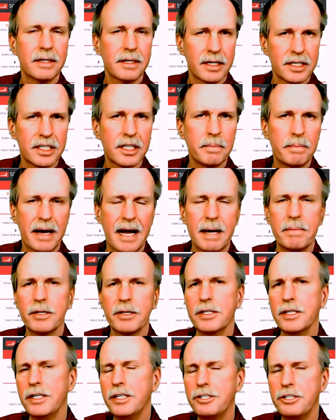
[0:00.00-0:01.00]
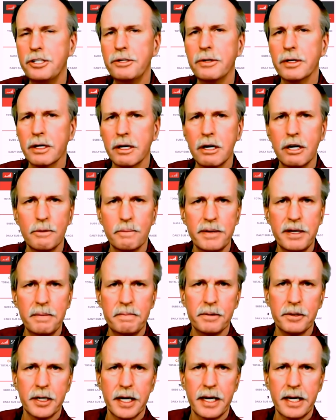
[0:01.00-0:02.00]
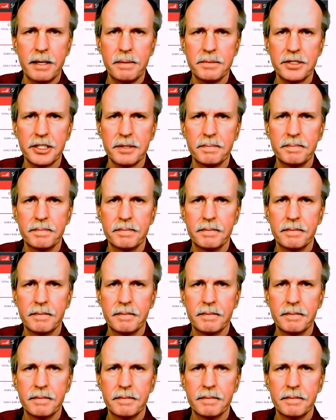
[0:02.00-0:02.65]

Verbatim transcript: Does the Bible teach you to call people names?